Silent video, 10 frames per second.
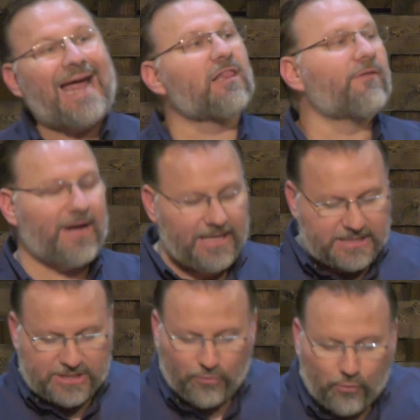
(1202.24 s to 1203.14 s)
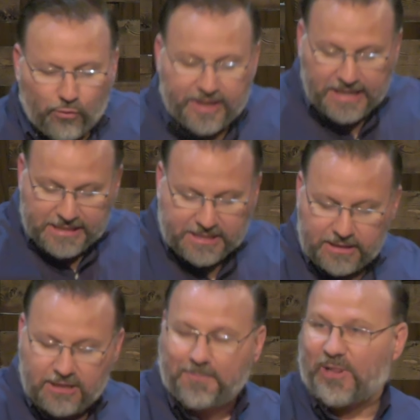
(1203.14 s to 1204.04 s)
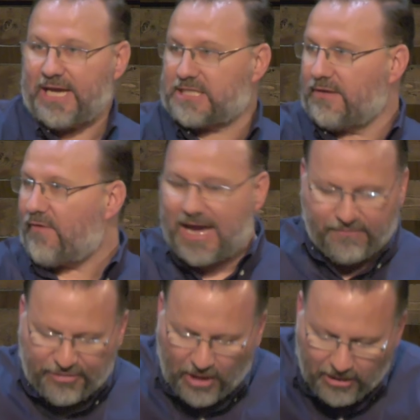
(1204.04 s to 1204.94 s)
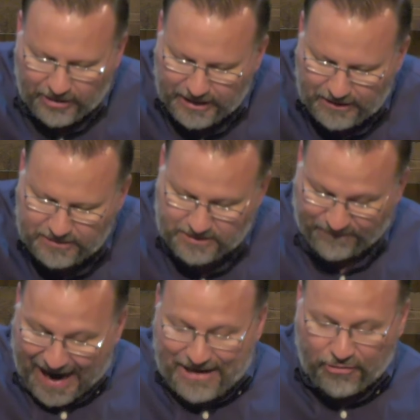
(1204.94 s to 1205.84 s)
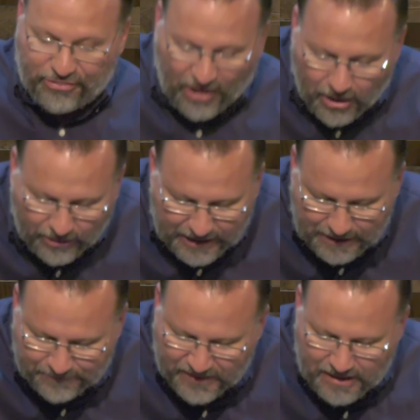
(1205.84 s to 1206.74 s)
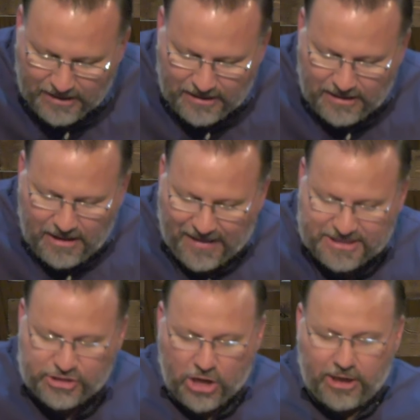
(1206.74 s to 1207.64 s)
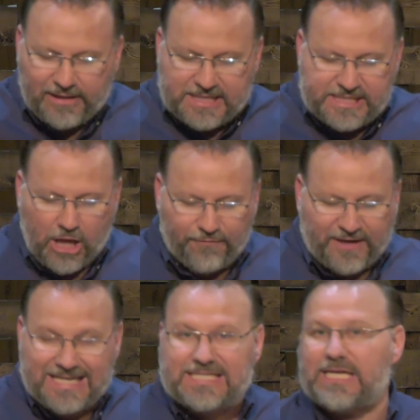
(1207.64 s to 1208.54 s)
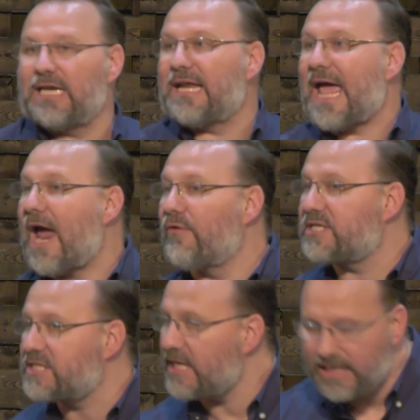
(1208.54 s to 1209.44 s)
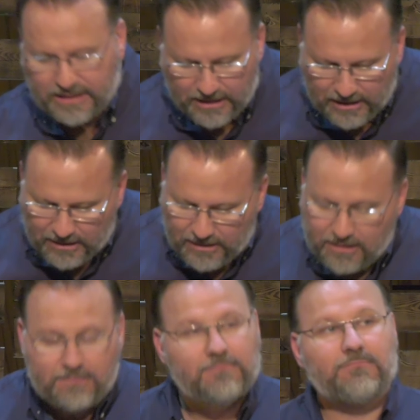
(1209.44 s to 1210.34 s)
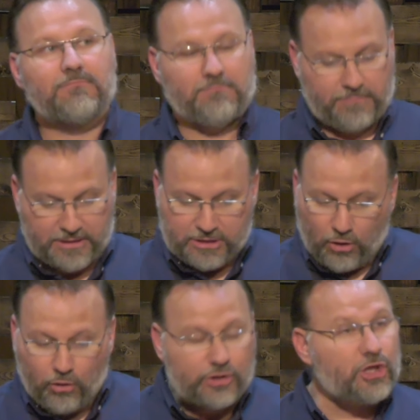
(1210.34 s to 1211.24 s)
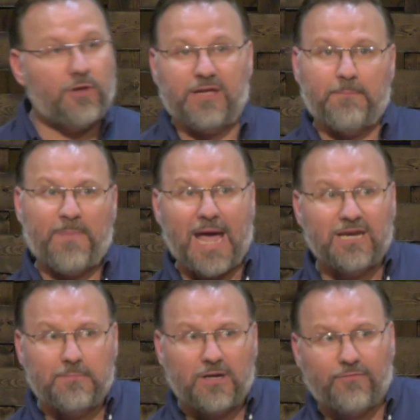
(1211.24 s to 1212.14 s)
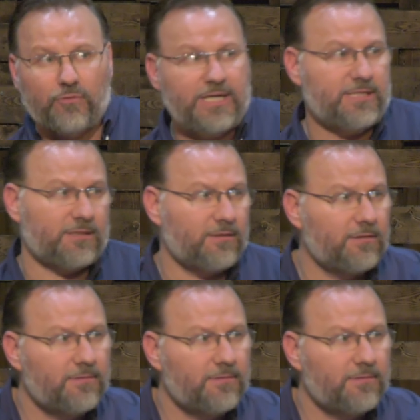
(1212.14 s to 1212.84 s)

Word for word: elevates reason to the place of divine authority, divine authority, that's not only self conceited heresy, but it's also the abandonment of reason.